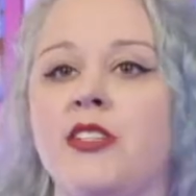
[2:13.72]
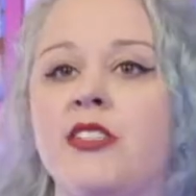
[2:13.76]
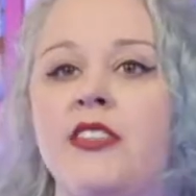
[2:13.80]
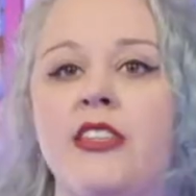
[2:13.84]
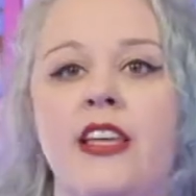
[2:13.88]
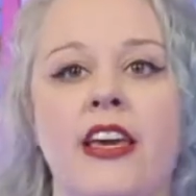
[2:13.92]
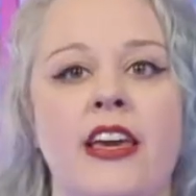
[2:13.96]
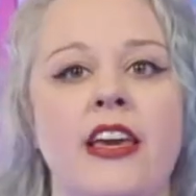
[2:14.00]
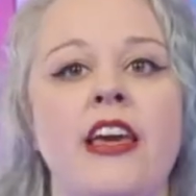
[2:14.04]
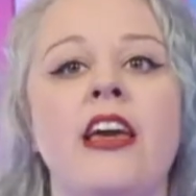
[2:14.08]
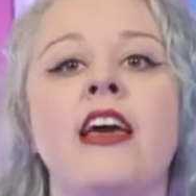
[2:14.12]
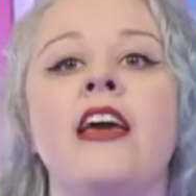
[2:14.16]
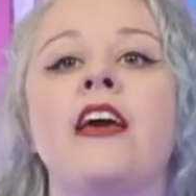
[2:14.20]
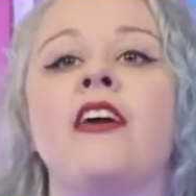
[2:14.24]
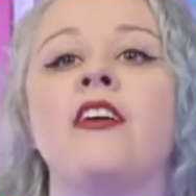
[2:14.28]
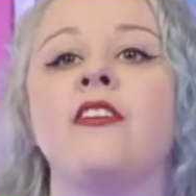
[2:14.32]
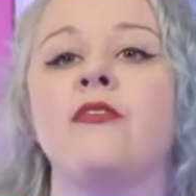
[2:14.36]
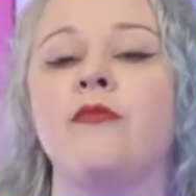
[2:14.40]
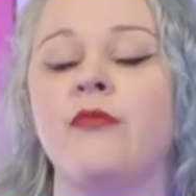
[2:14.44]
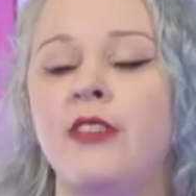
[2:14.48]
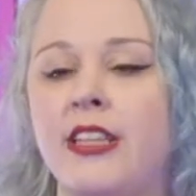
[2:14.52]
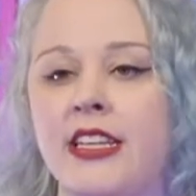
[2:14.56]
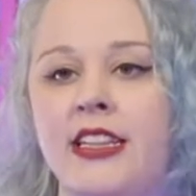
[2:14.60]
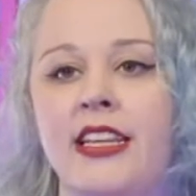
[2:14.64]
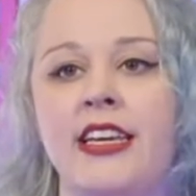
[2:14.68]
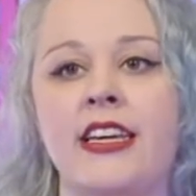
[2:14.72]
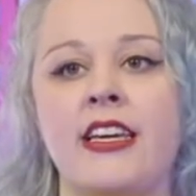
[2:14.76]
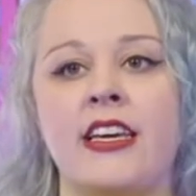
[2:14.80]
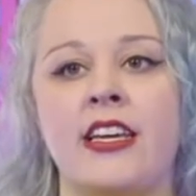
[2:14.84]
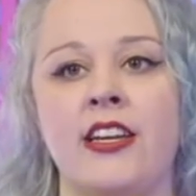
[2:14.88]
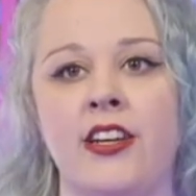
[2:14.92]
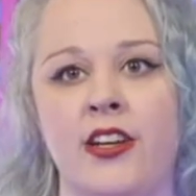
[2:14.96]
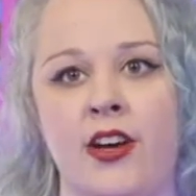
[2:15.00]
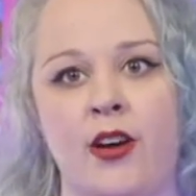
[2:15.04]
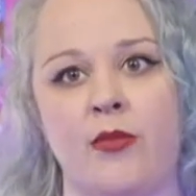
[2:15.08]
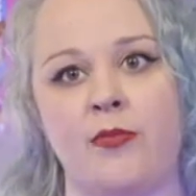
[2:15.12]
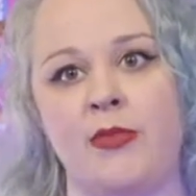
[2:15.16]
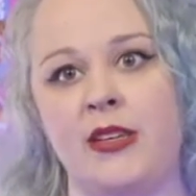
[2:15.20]
they really
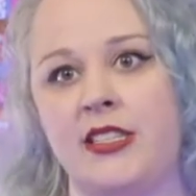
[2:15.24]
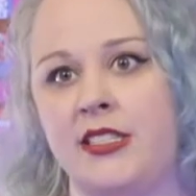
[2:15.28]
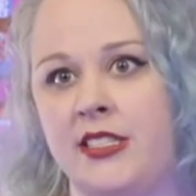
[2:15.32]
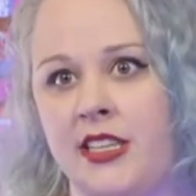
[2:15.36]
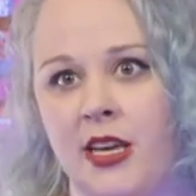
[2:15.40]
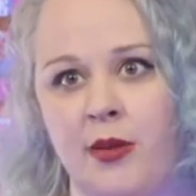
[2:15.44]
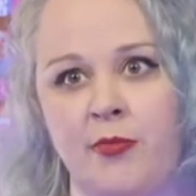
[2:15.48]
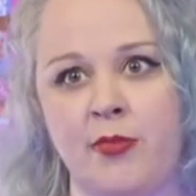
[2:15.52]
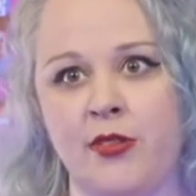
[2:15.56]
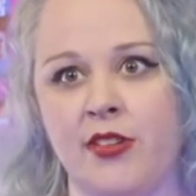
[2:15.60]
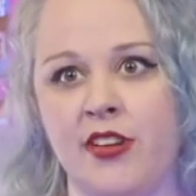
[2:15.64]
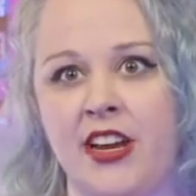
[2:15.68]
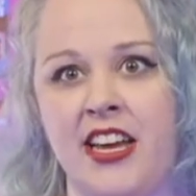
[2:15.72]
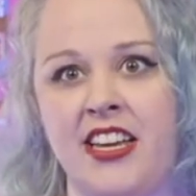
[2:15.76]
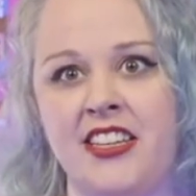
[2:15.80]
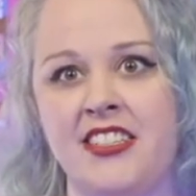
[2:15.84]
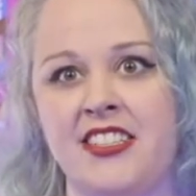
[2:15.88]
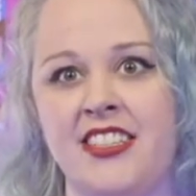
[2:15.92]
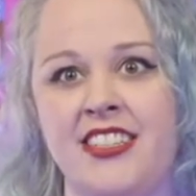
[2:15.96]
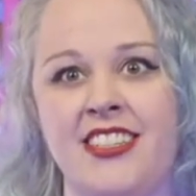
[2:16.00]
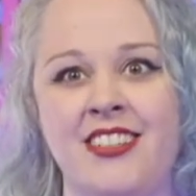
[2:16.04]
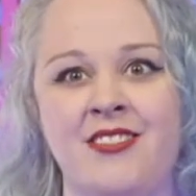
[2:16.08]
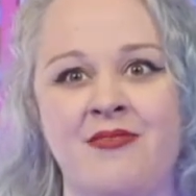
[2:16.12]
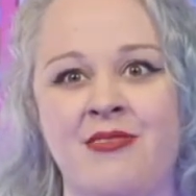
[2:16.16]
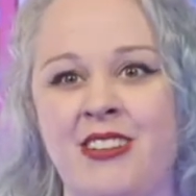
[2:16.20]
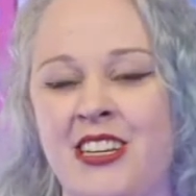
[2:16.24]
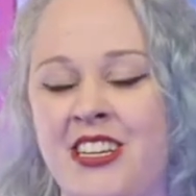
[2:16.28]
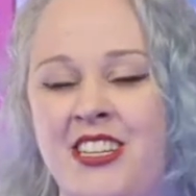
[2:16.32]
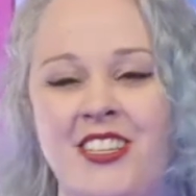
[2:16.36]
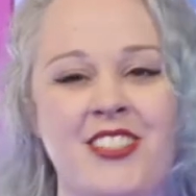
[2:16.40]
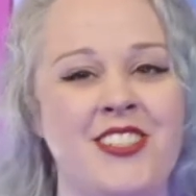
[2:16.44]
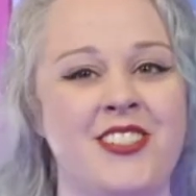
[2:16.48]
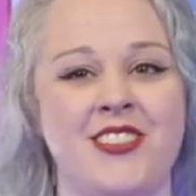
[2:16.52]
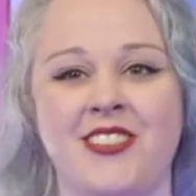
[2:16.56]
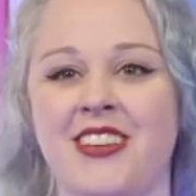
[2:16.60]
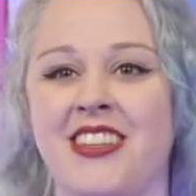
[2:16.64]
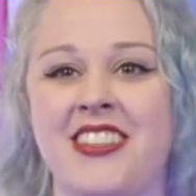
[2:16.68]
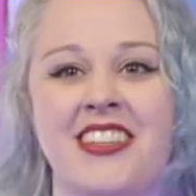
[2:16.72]
cannot be separated when you're
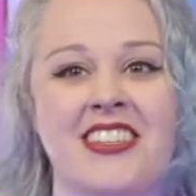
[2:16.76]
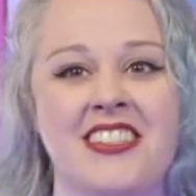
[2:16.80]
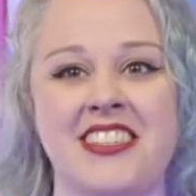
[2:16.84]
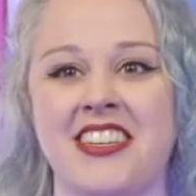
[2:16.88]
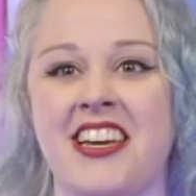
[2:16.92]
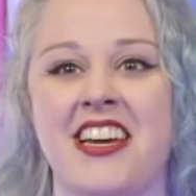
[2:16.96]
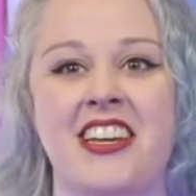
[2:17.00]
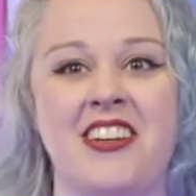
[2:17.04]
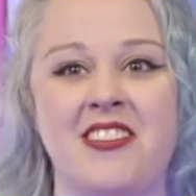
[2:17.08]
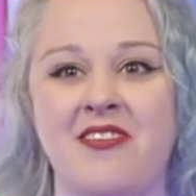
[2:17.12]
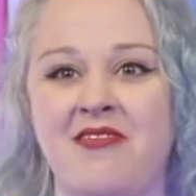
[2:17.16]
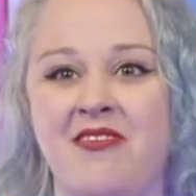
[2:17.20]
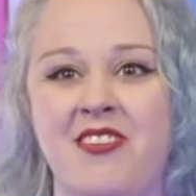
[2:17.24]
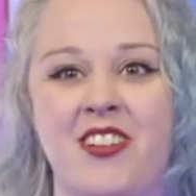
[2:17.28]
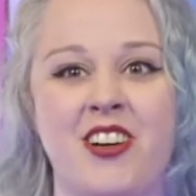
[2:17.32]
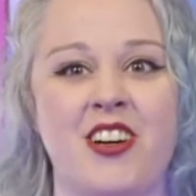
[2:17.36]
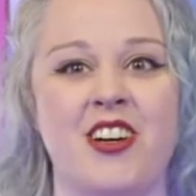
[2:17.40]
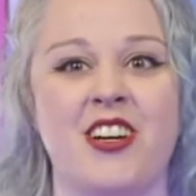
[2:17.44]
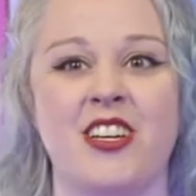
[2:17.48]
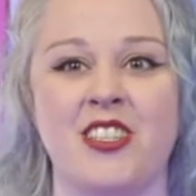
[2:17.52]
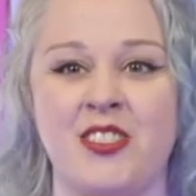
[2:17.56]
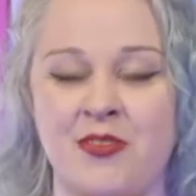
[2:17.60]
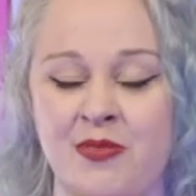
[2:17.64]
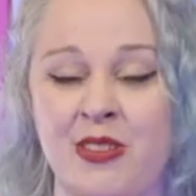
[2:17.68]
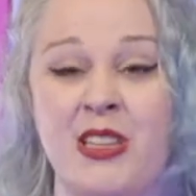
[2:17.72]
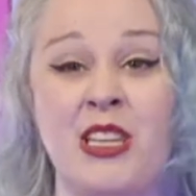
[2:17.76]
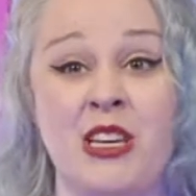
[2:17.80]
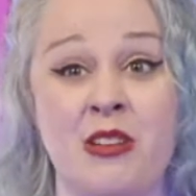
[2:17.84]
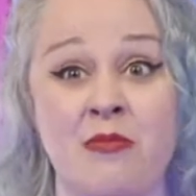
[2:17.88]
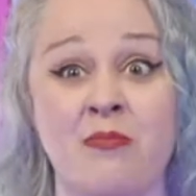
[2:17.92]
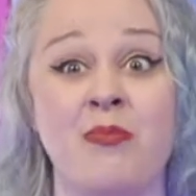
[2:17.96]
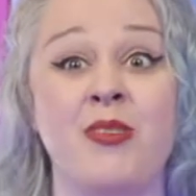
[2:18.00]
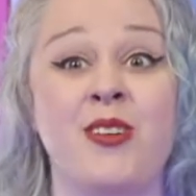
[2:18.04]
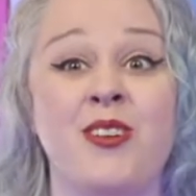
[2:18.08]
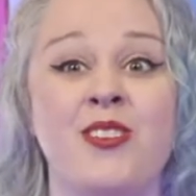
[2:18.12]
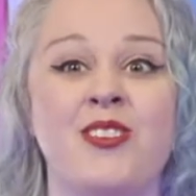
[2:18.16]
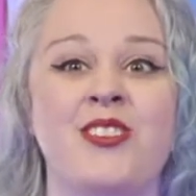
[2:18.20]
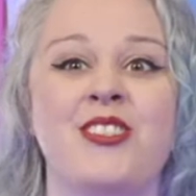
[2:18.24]
doing this kind of work. It's really
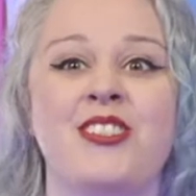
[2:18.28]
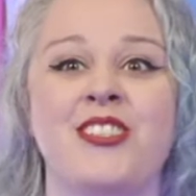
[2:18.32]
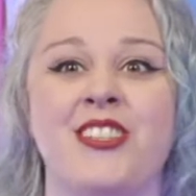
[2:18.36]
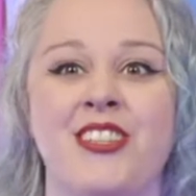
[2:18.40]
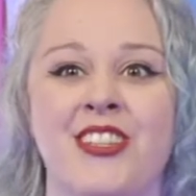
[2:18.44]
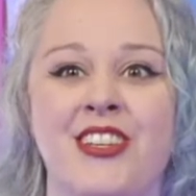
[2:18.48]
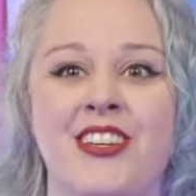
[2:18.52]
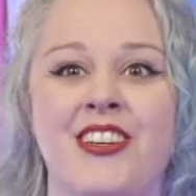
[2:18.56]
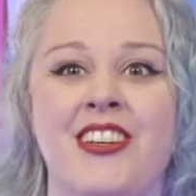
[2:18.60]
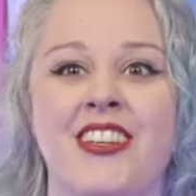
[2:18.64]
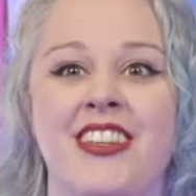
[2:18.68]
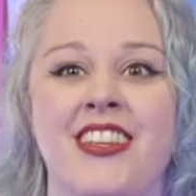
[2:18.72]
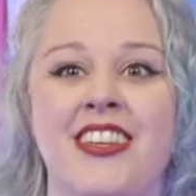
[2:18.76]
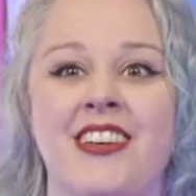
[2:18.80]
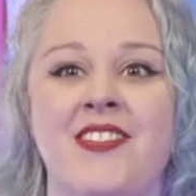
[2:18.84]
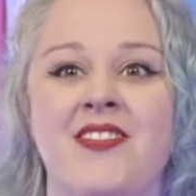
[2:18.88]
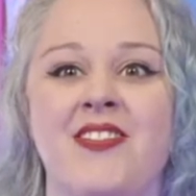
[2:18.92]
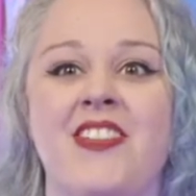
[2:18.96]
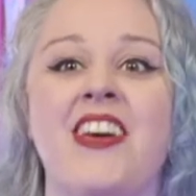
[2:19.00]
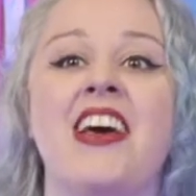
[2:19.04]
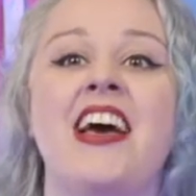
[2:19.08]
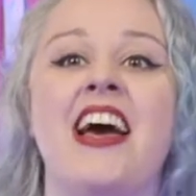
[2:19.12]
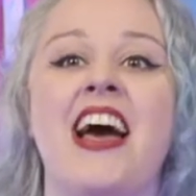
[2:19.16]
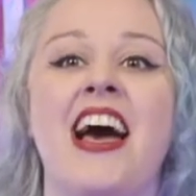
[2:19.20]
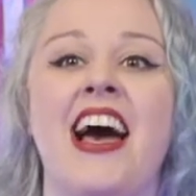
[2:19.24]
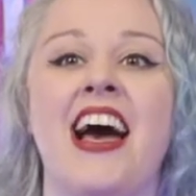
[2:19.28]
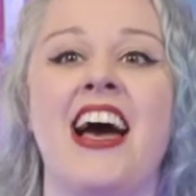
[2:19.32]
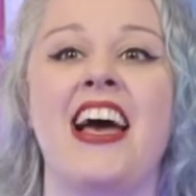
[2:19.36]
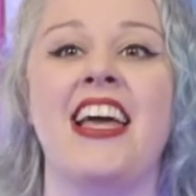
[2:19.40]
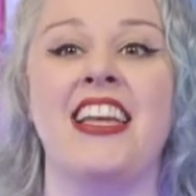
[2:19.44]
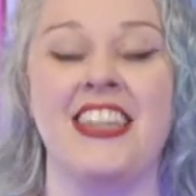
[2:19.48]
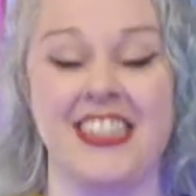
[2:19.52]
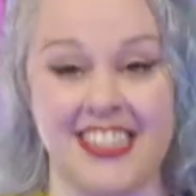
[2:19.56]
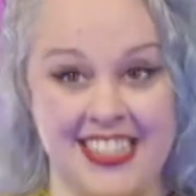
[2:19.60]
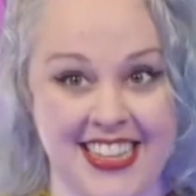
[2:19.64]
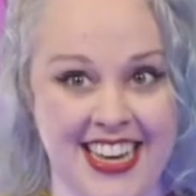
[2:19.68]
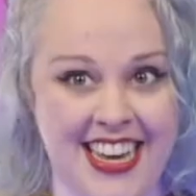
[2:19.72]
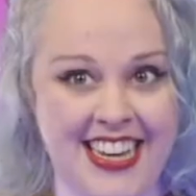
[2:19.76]
important to look at them
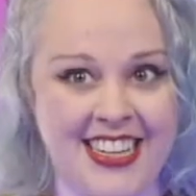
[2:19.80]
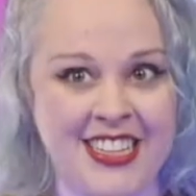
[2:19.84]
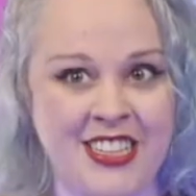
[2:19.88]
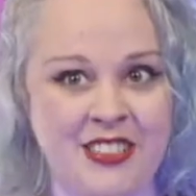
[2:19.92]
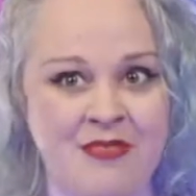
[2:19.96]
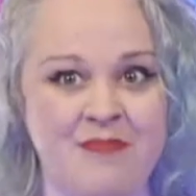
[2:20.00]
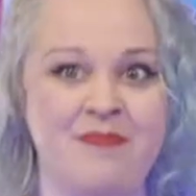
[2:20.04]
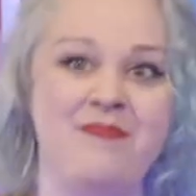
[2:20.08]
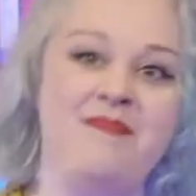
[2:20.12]
in tandem.